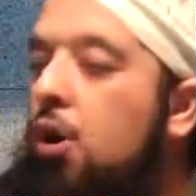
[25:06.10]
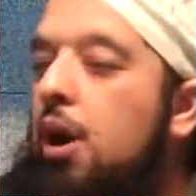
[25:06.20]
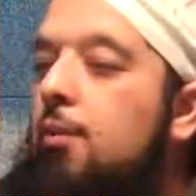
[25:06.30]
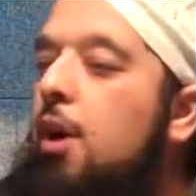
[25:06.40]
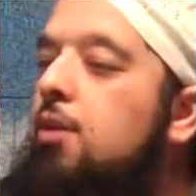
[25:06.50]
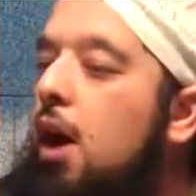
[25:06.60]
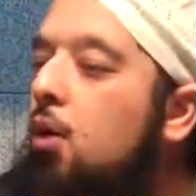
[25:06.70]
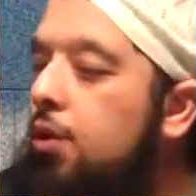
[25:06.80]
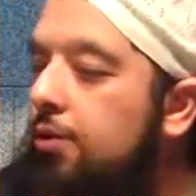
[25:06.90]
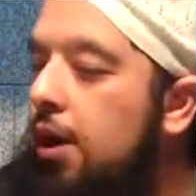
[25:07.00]
talking about
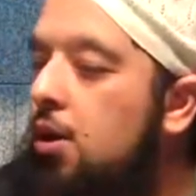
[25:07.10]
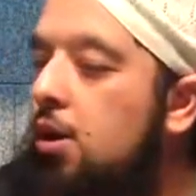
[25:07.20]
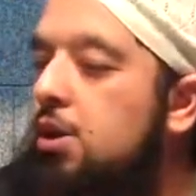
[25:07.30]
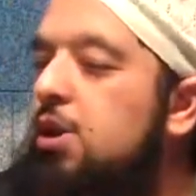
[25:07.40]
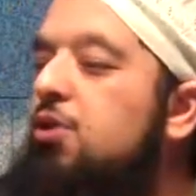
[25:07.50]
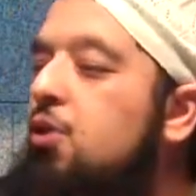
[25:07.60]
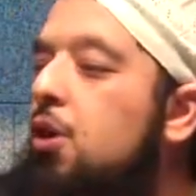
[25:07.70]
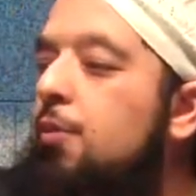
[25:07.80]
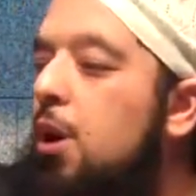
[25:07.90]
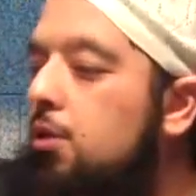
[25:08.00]
not only psychologists, he's
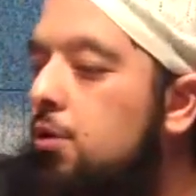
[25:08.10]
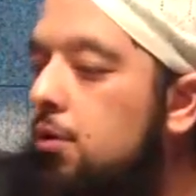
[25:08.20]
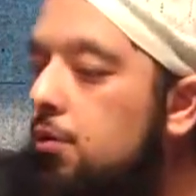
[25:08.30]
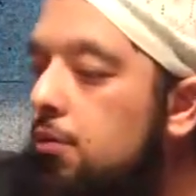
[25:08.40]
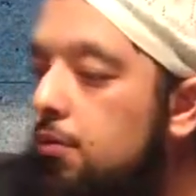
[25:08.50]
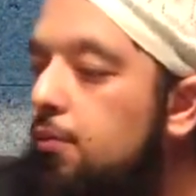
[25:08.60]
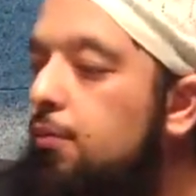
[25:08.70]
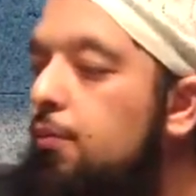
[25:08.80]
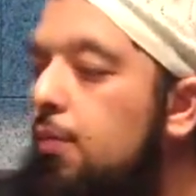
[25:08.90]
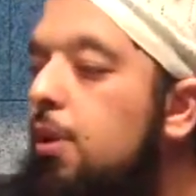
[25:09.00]
talking about
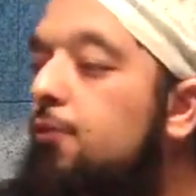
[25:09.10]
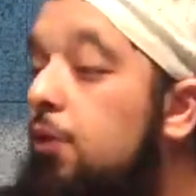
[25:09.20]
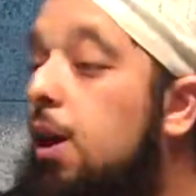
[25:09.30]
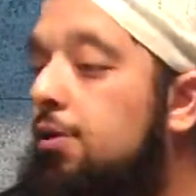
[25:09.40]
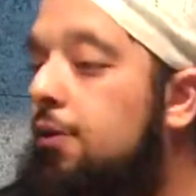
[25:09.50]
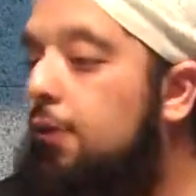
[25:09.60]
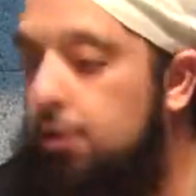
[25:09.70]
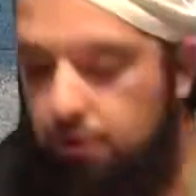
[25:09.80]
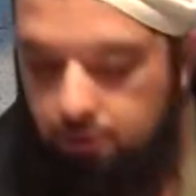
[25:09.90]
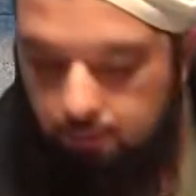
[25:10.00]

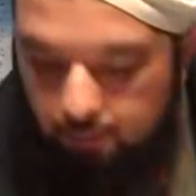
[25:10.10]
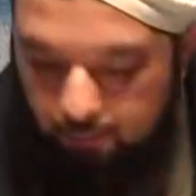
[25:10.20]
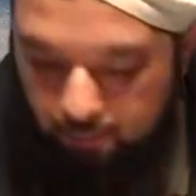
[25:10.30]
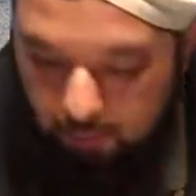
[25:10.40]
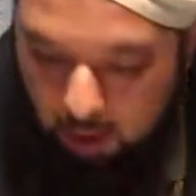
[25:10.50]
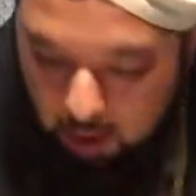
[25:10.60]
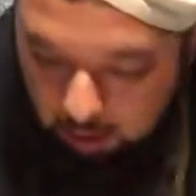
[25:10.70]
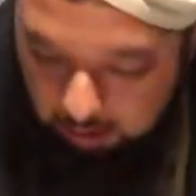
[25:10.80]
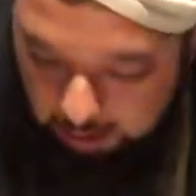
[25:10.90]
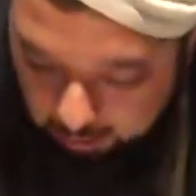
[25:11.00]
philosophers.
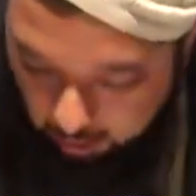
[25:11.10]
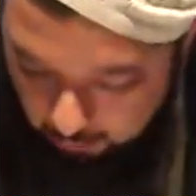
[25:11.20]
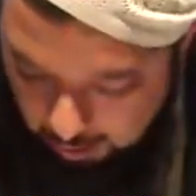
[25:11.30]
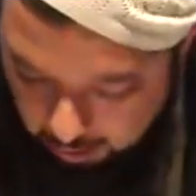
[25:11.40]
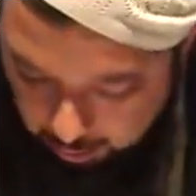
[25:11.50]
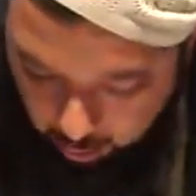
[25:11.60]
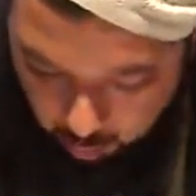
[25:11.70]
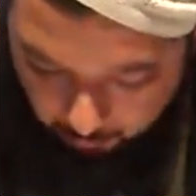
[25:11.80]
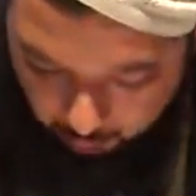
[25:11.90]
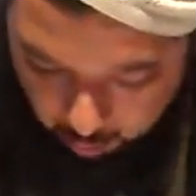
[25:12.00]
Classical writers
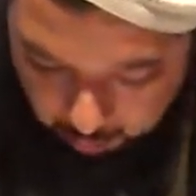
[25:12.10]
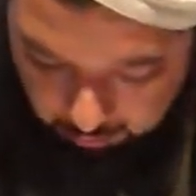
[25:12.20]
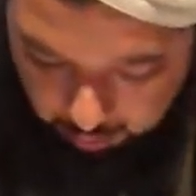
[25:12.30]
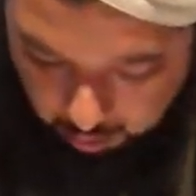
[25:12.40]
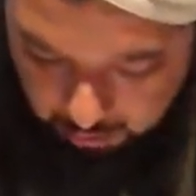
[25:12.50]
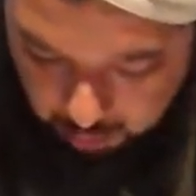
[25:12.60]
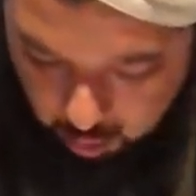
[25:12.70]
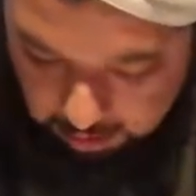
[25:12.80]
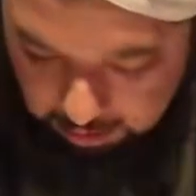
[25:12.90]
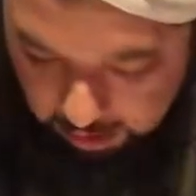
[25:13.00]
who focused
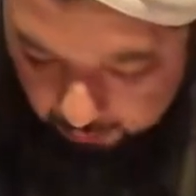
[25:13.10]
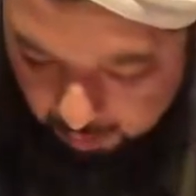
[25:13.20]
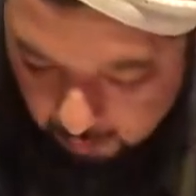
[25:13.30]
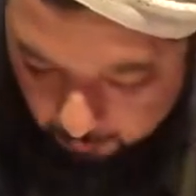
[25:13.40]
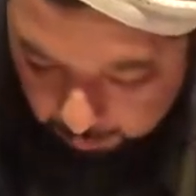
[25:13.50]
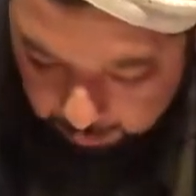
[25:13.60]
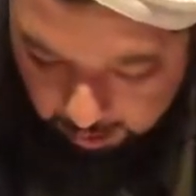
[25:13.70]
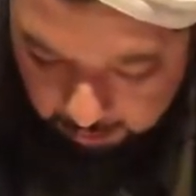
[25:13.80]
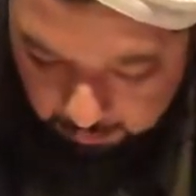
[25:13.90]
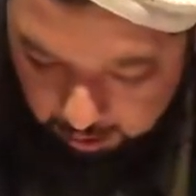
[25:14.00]
on good life
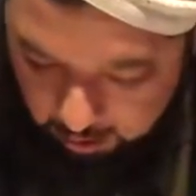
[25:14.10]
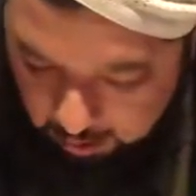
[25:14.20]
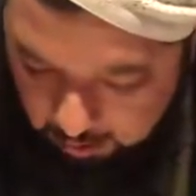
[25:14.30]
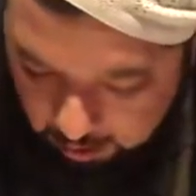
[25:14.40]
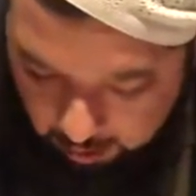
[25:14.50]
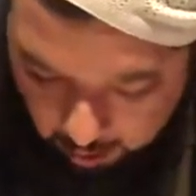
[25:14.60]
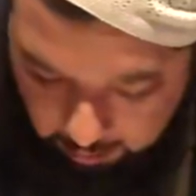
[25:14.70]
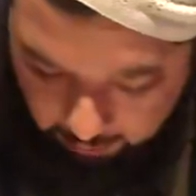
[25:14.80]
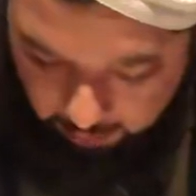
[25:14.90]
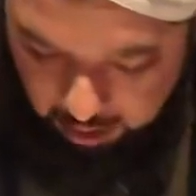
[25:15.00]
emphasized the
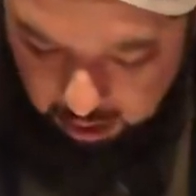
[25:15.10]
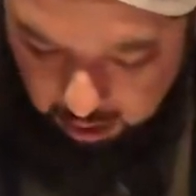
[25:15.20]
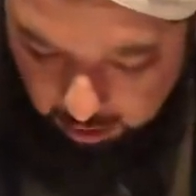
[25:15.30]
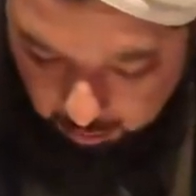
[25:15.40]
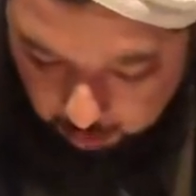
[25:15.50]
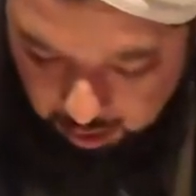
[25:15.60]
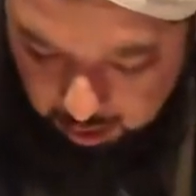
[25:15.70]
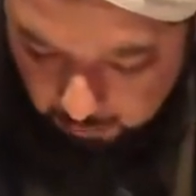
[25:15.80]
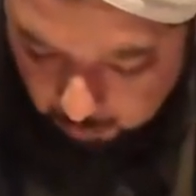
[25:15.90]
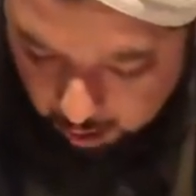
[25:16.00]
cultivation expression